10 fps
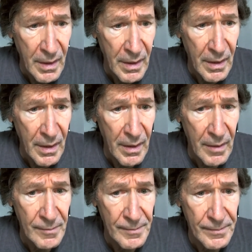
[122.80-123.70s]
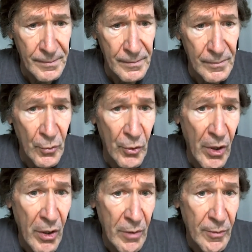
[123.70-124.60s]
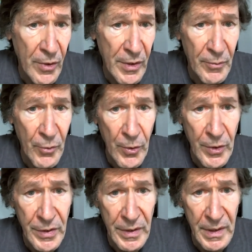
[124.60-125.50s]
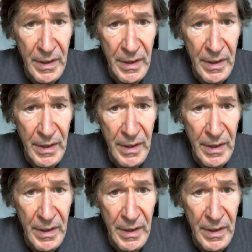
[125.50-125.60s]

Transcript: More horrible than abortion.